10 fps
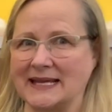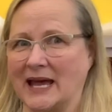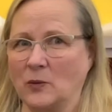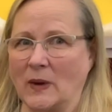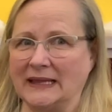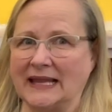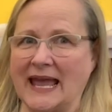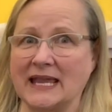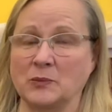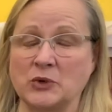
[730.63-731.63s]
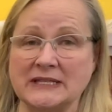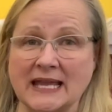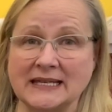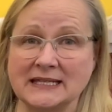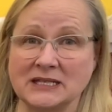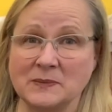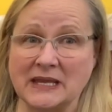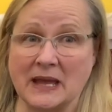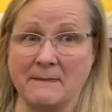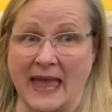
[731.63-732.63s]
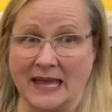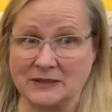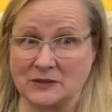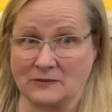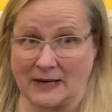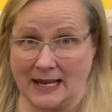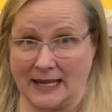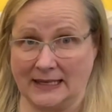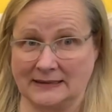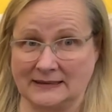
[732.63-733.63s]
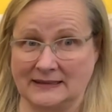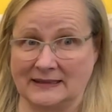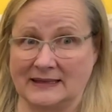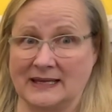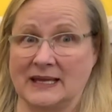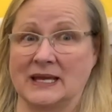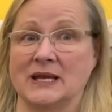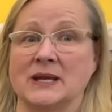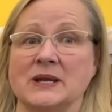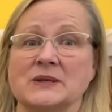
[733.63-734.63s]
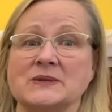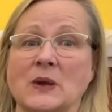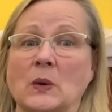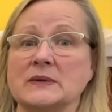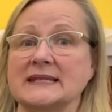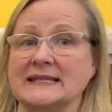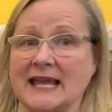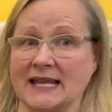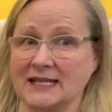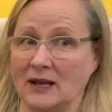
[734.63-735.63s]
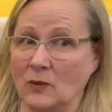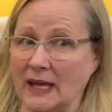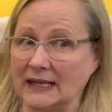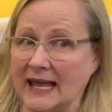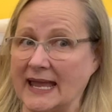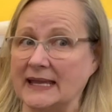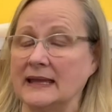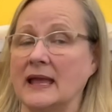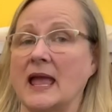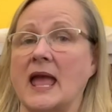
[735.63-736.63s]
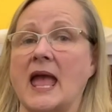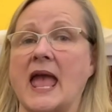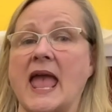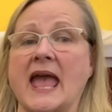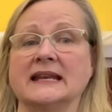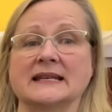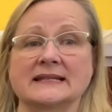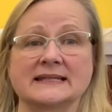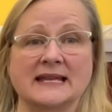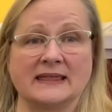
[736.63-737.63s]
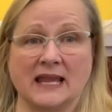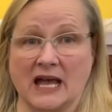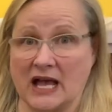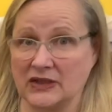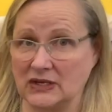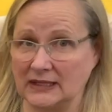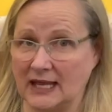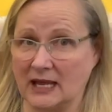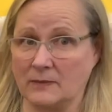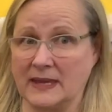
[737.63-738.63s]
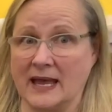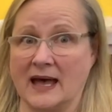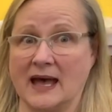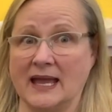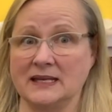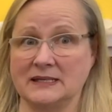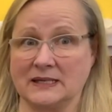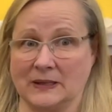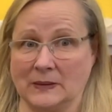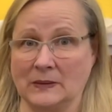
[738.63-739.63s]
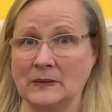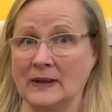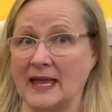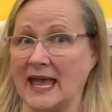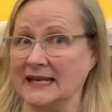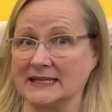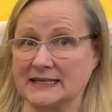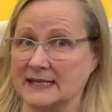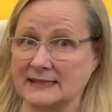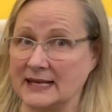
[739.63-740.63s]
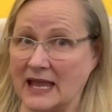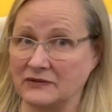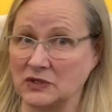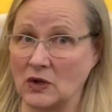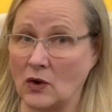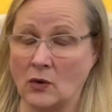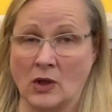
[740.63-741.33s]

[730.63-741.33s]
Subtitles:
on one leg and pretending to be a manta ray. So stand on one leg and extend the other leg behind you, and it doesn't have to go